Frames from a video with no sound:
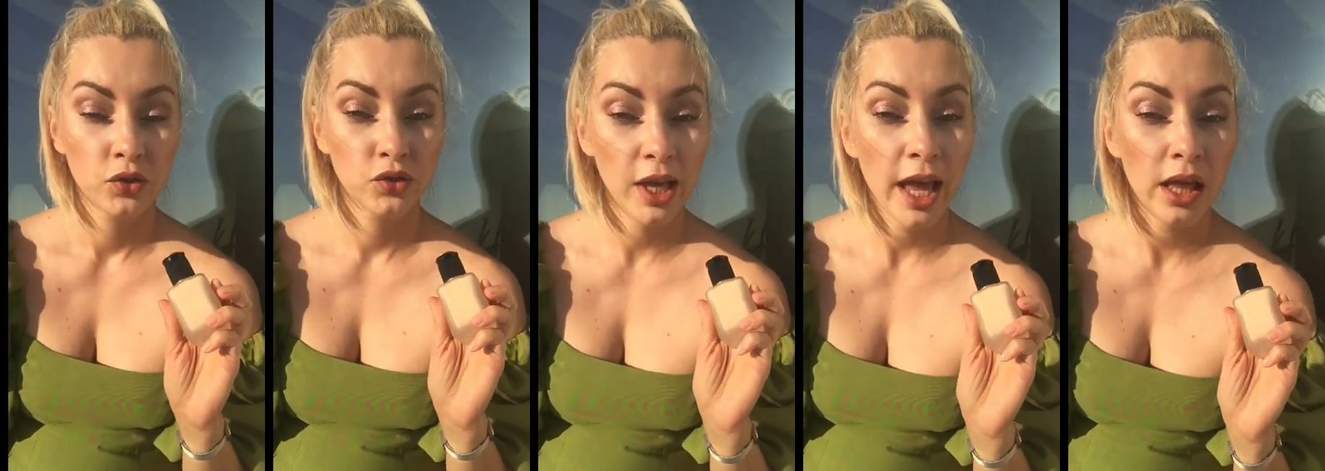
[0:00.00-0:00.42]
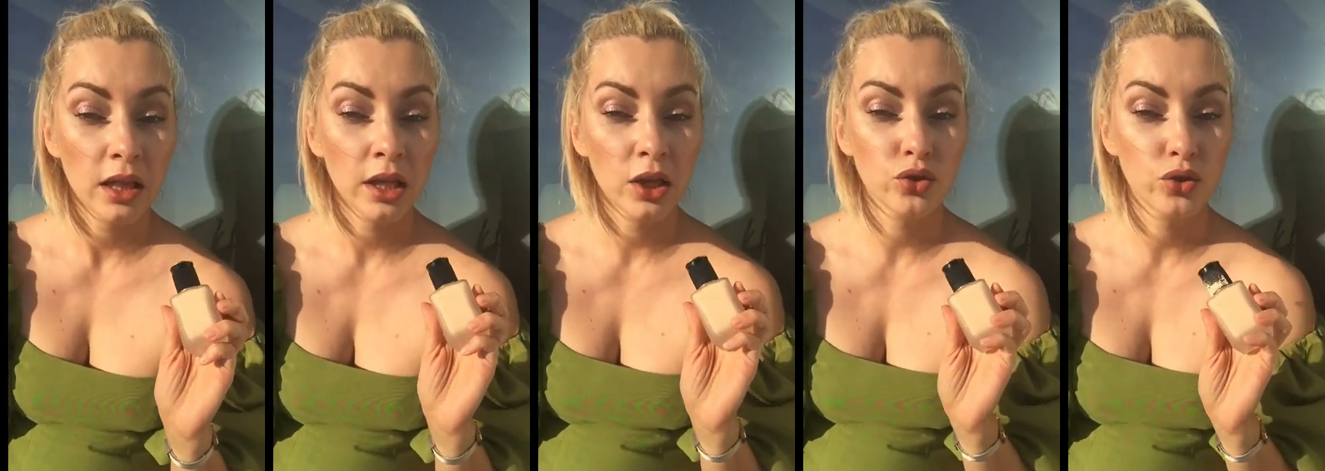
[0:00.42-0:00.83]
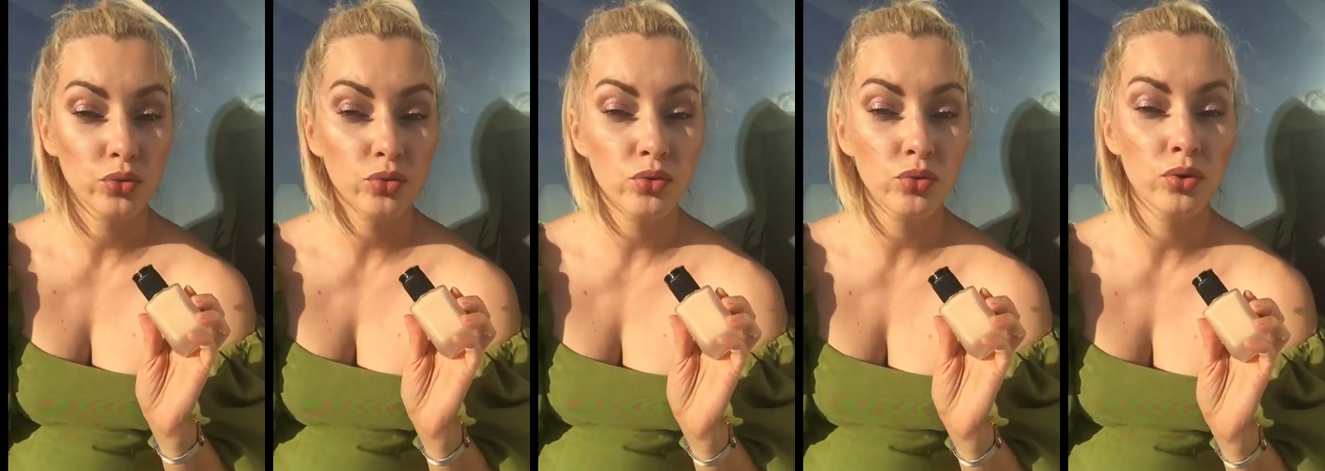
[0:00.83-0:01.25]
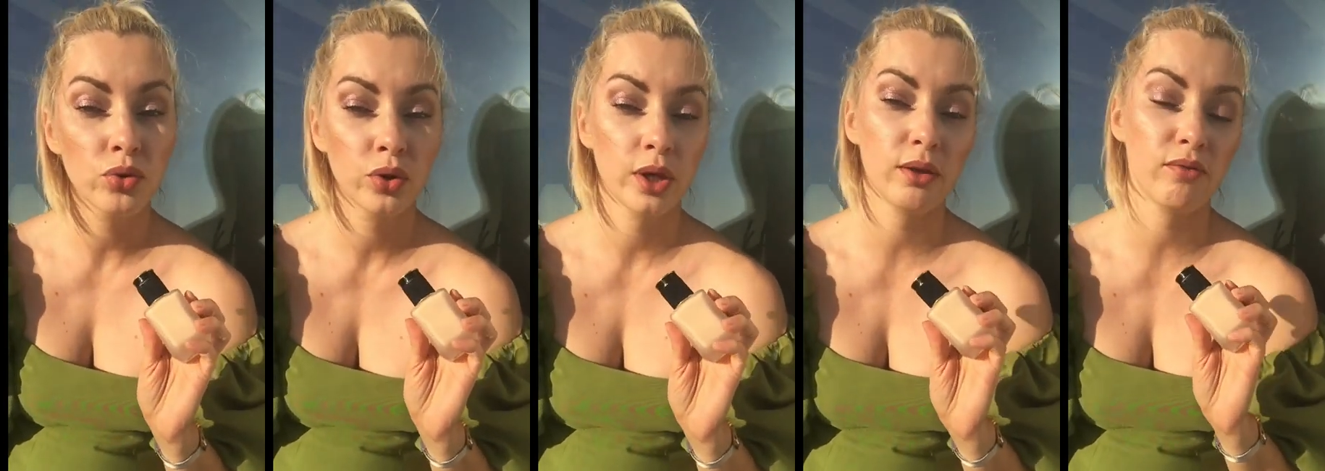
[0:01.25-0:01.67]
daily to
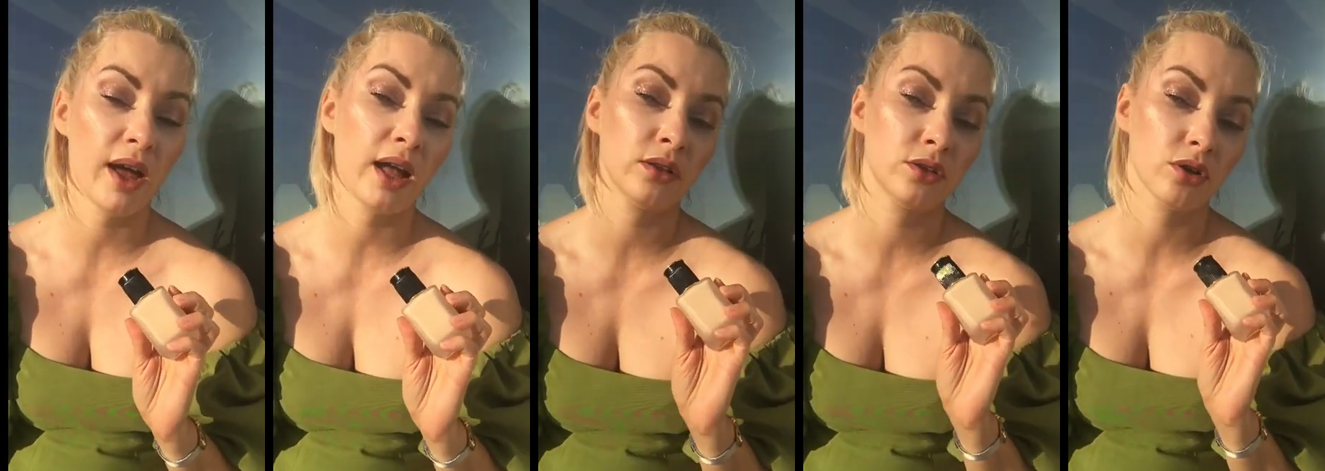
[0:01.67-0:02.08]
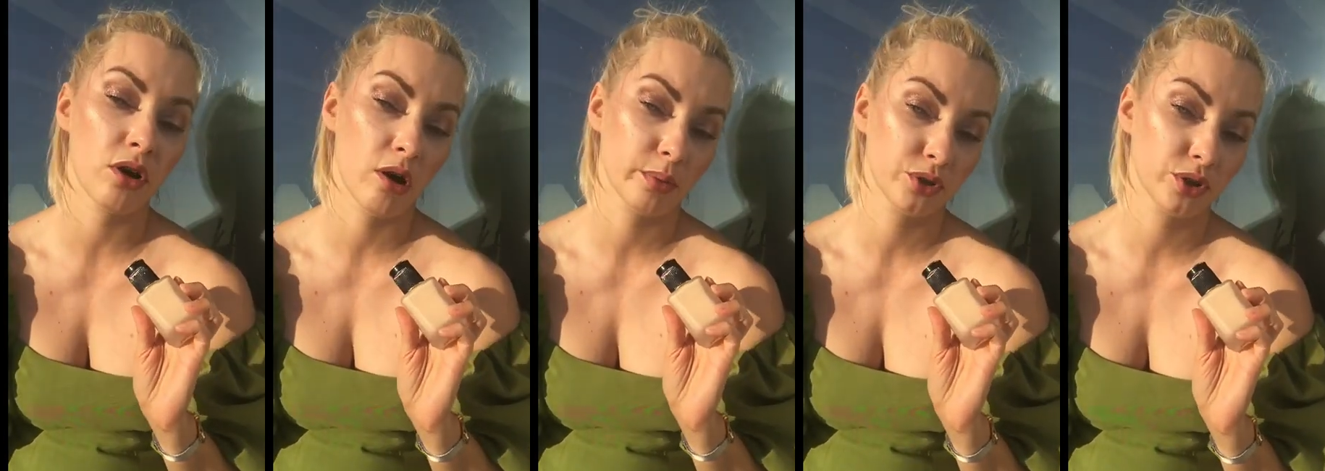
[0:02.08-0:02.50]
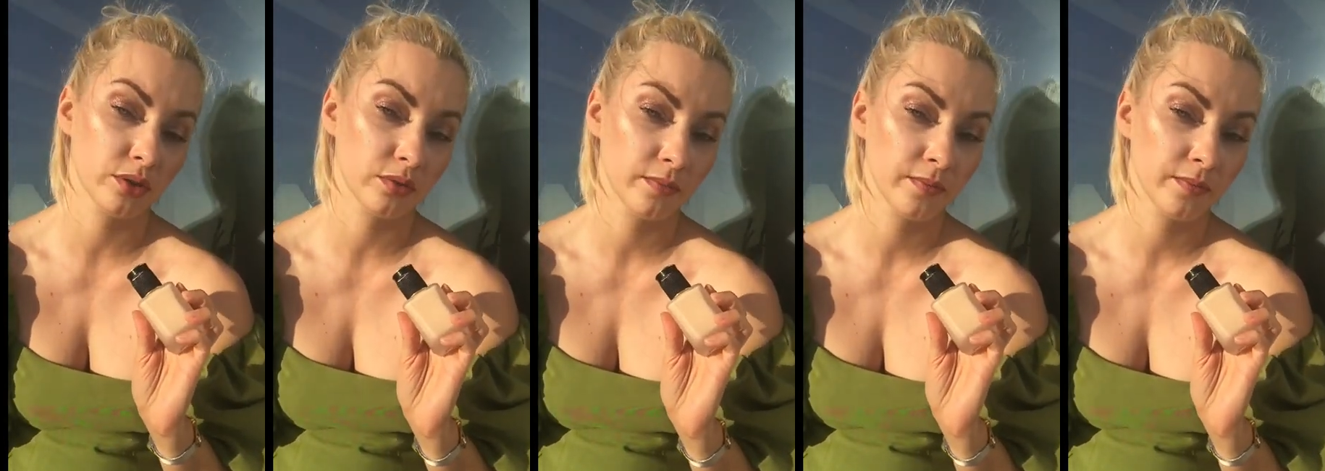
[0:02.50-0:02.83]
event option